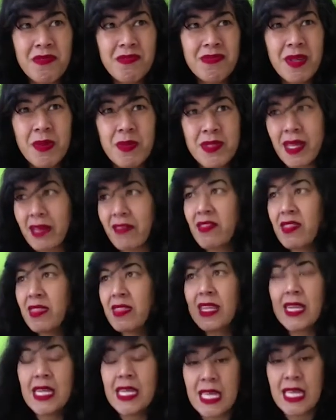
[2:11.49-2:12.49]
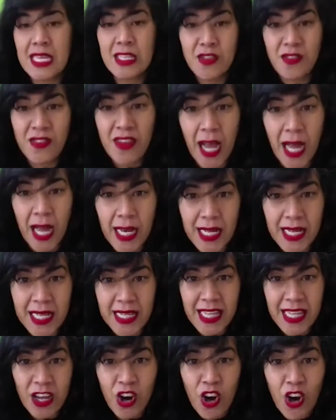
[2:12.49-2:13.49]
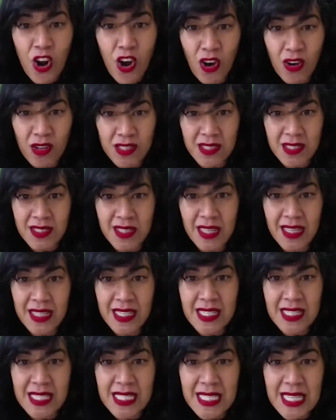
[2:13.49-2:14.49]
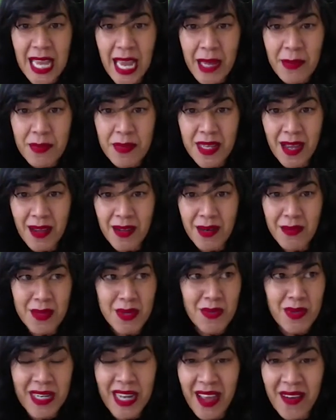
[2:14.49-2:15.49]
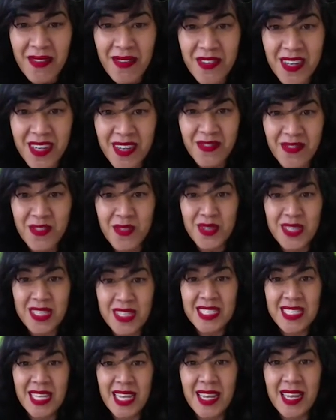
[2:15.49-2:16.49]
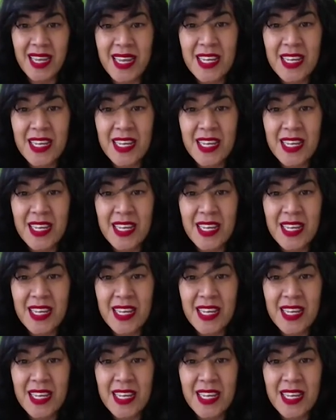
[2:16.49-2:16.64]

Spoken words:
there was like 3 kids of color in their class, and this is Cape Town. I mean, we're in Africa, for goodness sake.